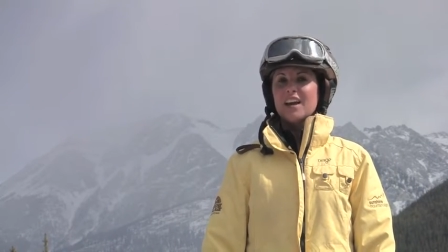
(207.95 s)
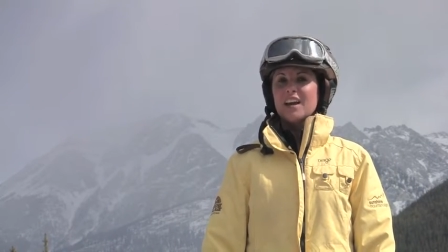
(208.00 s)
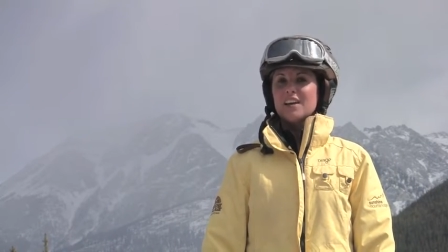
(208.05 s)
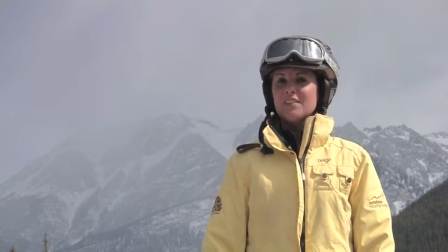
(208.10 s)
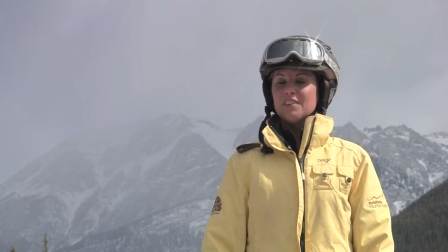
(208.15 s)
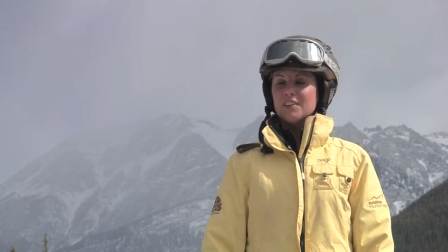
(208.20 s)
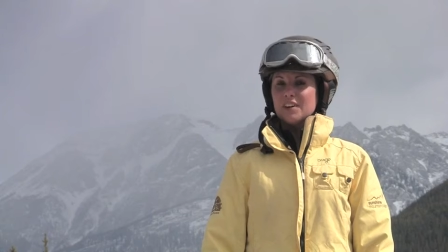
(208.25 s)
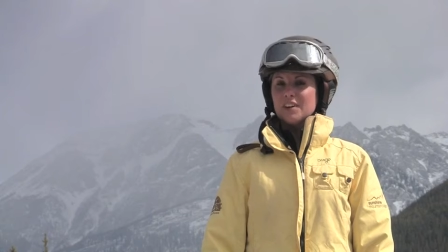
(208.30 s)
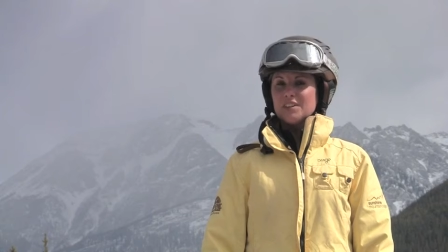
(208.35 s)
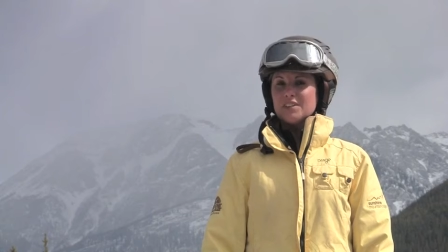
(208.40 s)

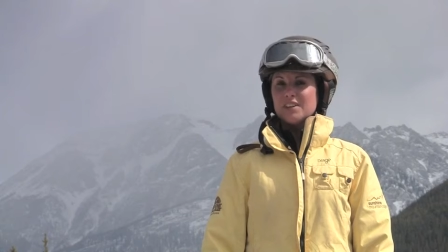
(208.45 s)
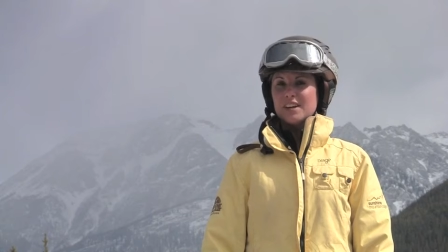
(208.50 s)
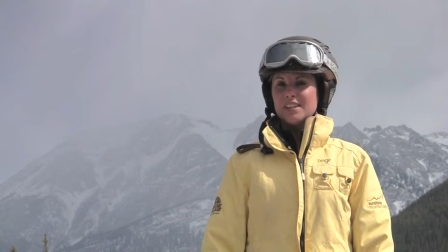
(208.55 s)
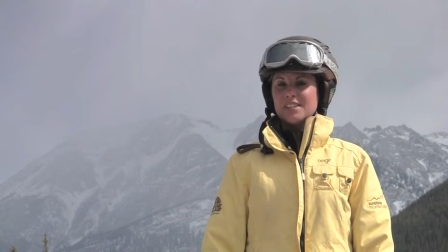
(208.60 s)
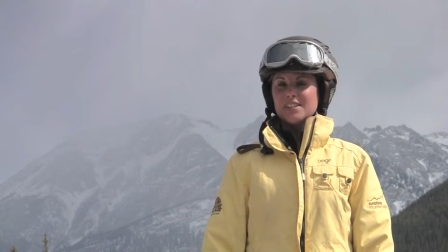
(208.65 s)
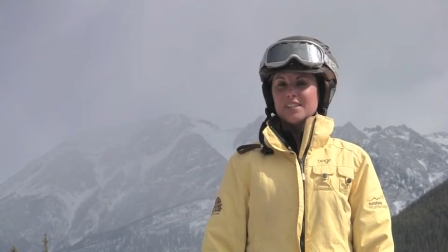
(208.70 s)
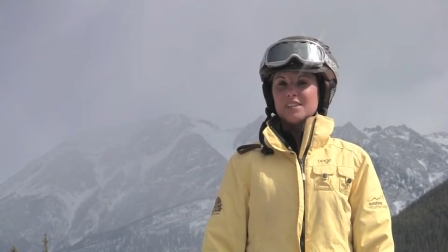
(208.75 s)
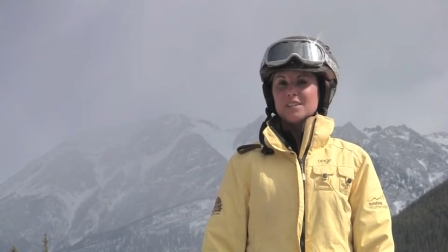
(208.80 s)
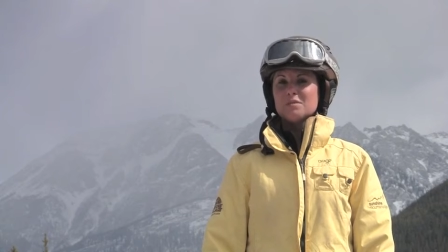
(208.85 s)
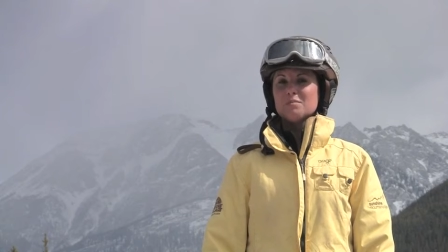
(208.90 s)
If you're
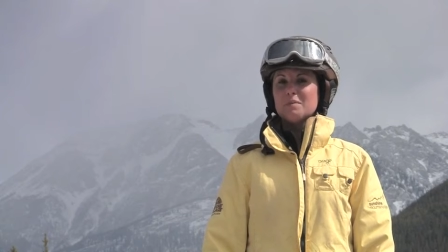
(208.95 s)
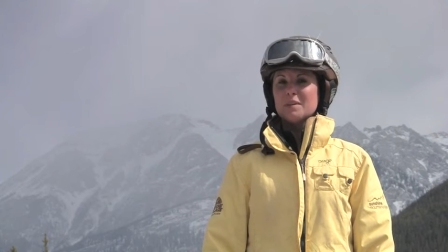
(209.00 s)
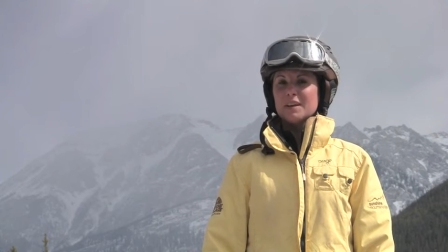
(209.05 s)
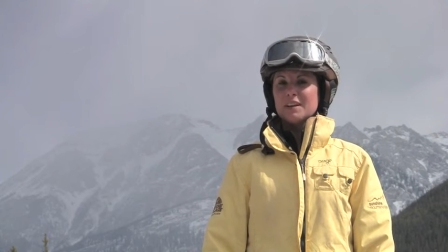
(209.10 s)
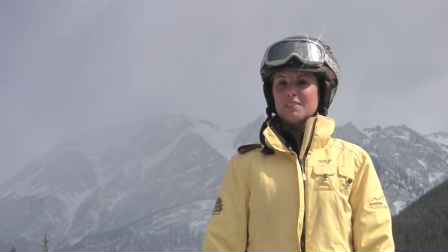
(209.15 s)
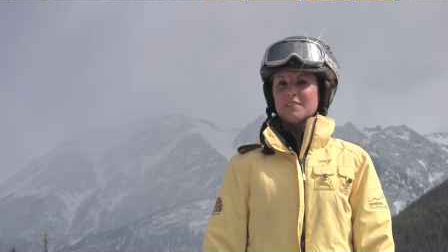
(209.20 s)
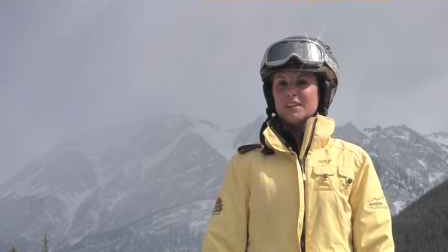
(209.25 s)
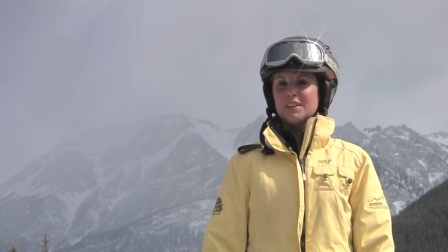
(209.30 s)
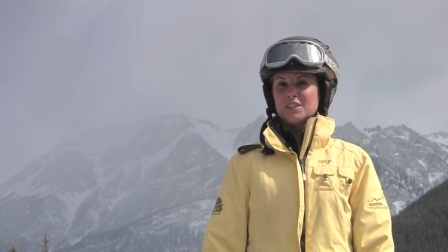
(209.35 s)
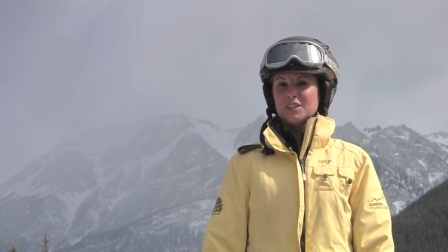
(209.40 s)
interested in
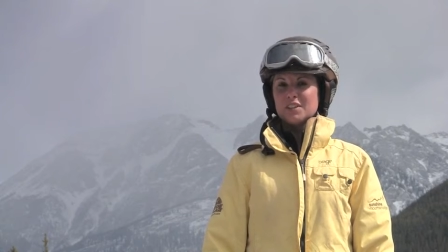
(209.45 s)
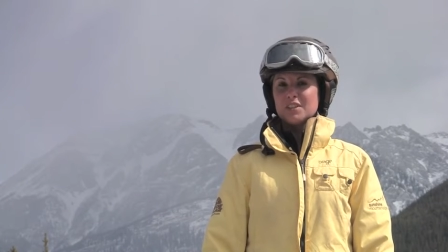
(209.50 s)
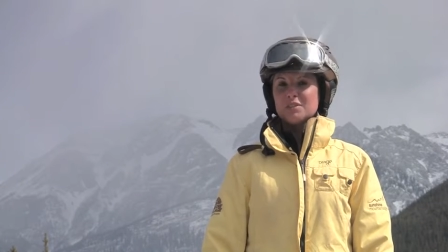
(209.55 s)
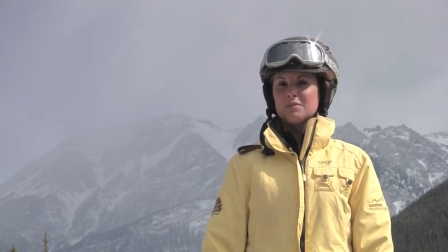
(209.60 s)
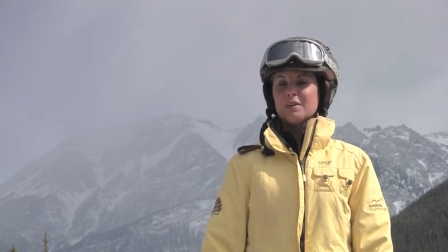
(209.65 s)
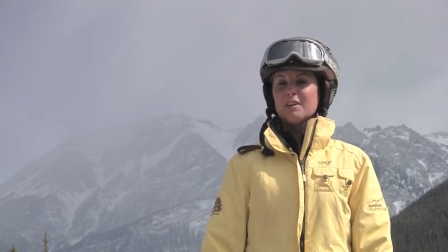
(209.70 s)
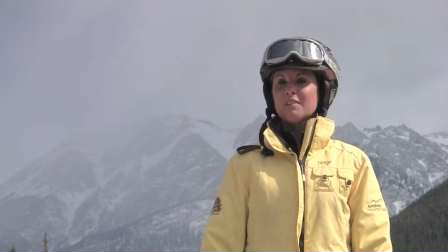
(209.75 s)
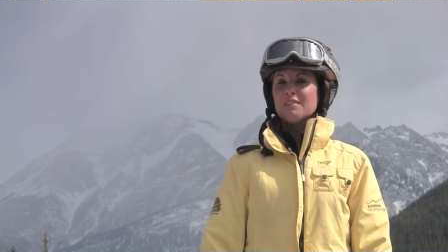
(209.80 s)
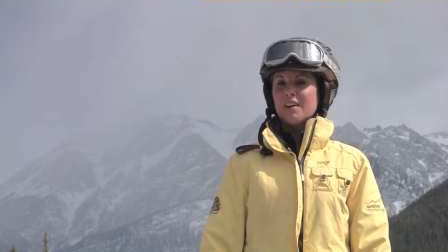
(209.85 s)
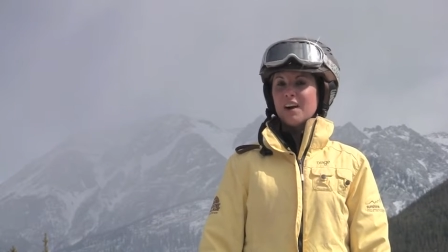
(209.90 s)
being featured as
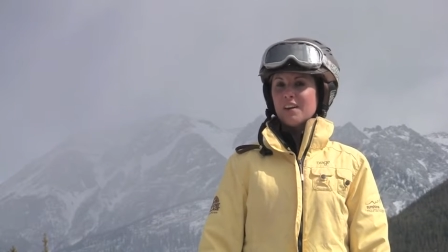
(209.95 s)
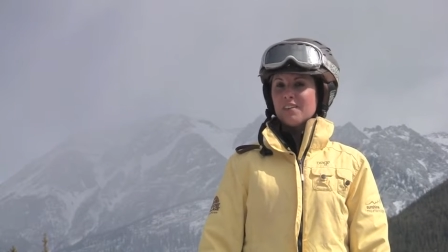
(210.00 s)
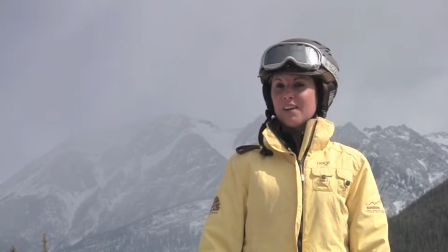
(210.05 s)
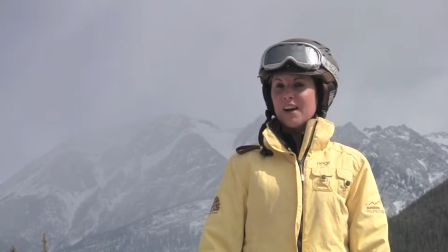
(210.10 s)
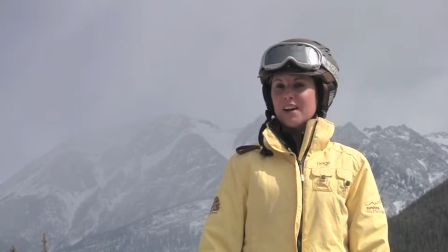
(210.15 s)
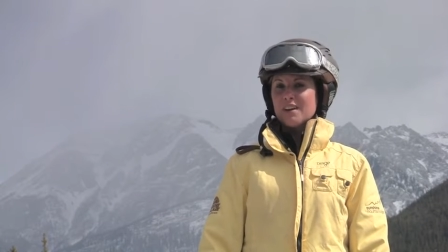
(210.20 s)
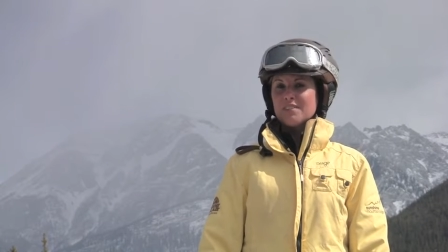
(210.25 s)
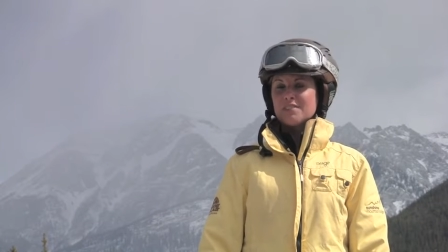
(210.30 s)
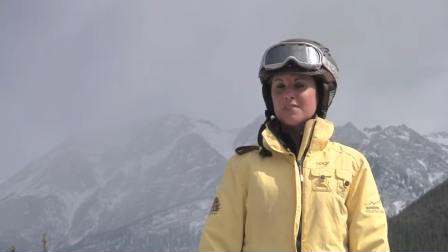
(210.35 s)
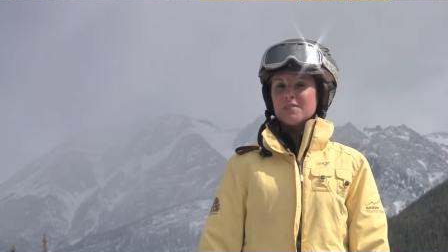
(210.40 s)
one of our
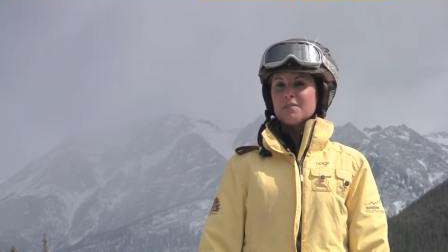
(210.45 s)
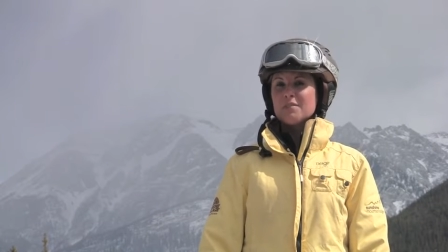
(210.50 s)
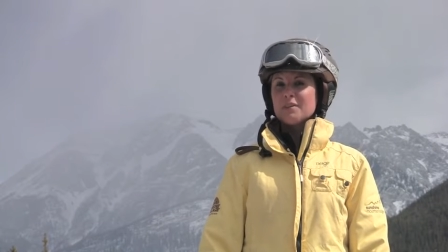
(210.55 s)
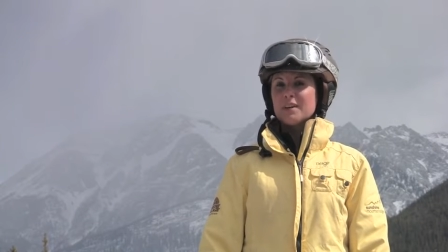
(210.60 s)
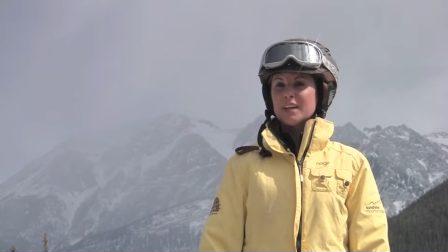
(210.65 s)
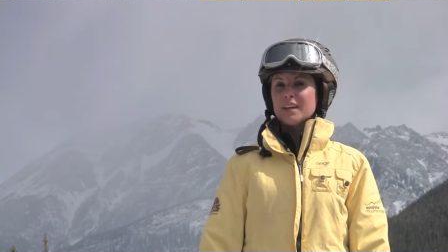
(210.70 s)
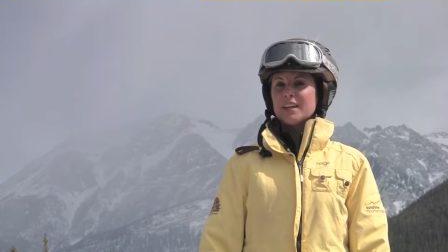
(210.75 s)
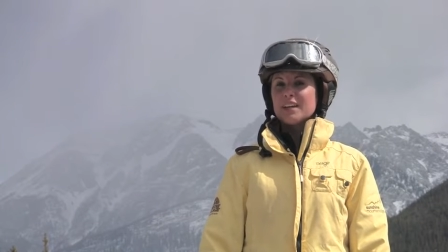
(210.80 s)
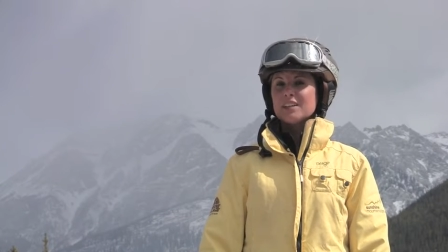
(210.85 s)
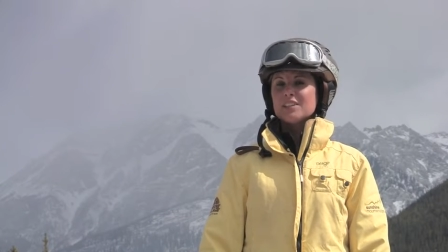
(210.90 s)
Riders of the
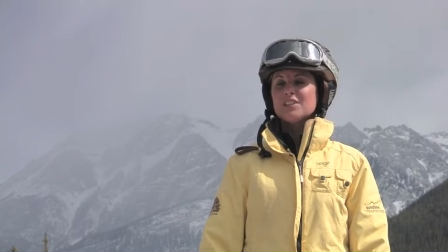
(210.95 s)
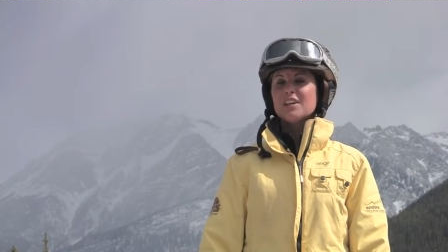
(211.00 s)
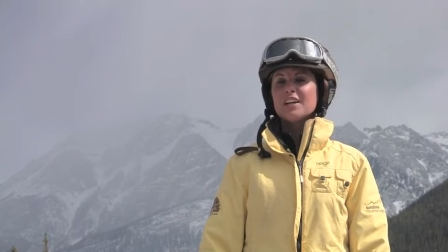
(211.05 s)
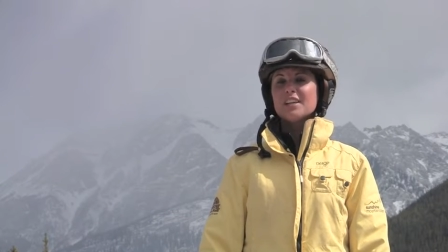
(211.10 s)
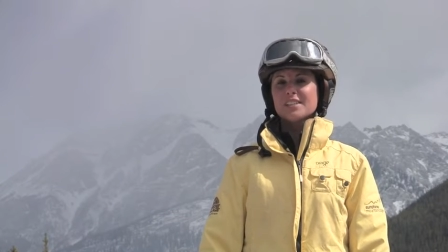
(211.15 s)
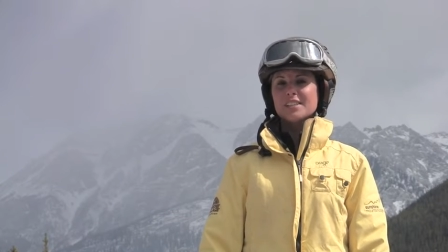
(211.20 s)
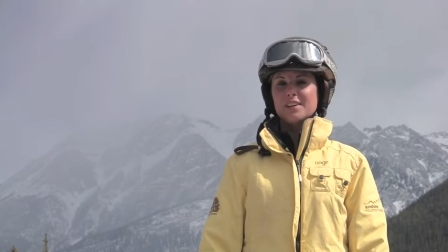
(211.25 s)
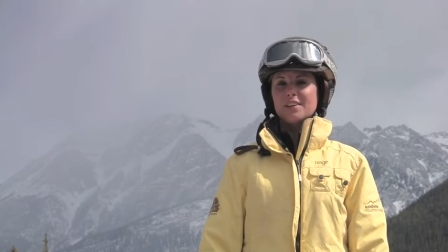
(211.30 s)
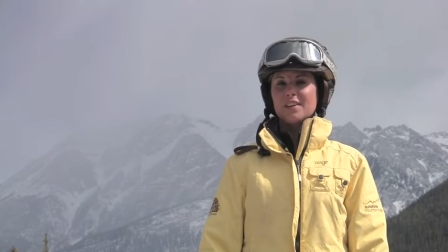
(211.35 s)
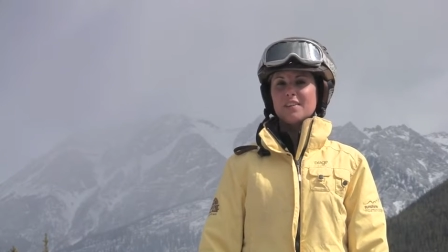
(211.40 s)
Week,
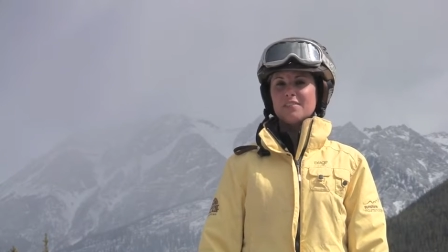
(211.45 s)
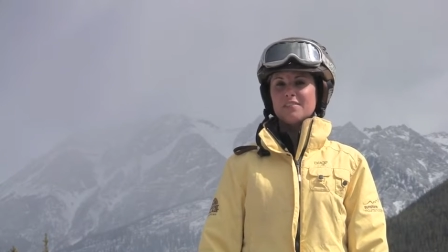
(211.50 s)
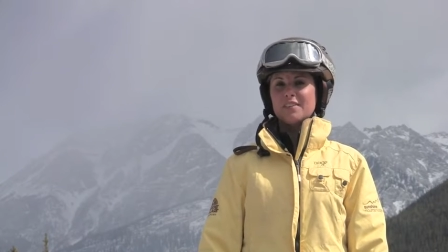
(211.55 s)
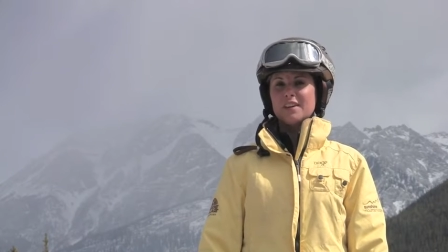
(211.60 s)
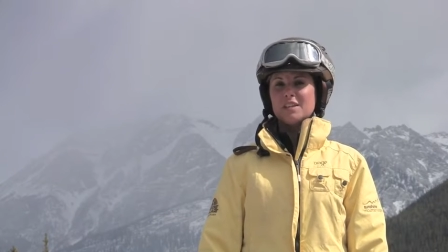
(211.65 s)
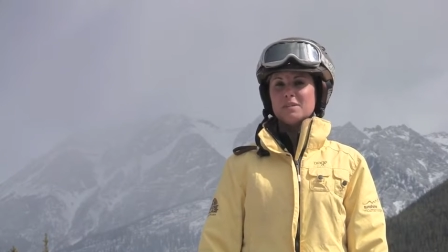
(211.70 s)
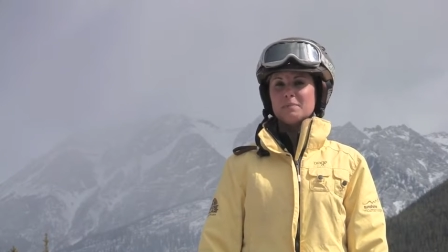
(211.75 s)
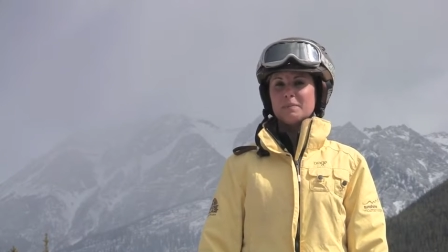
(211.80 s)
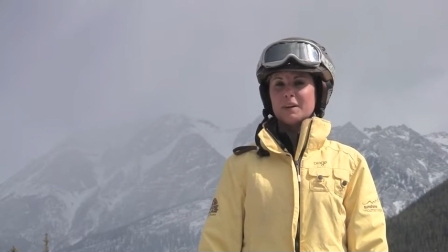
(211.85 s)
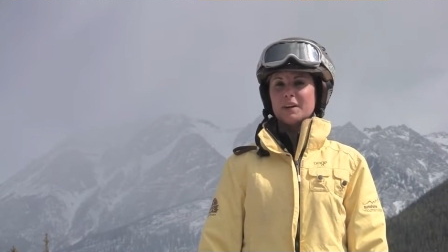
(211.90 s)
check us out on
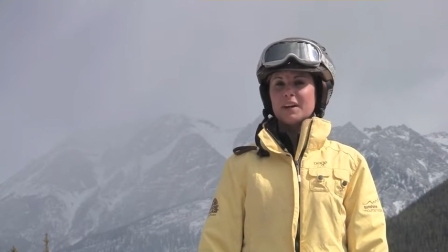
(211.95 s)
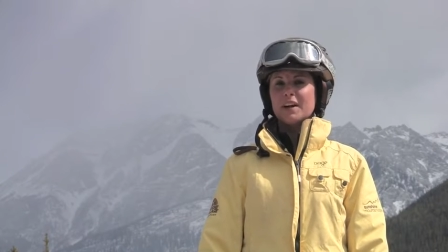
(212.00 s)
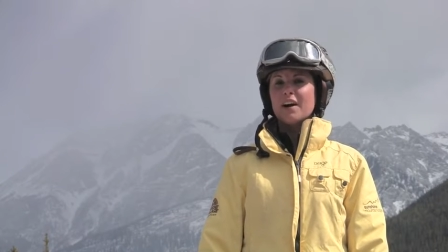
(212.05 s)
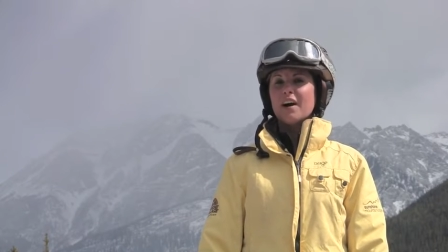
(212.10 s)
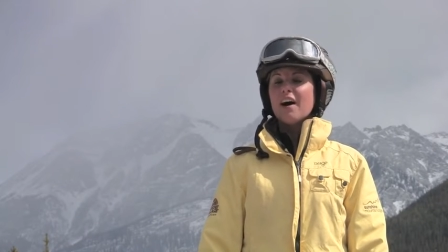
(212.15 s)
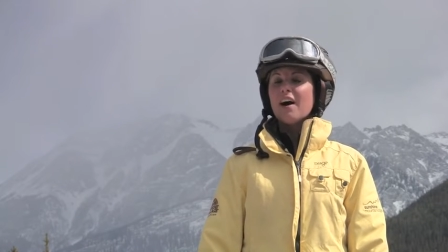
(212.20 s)
Facebook.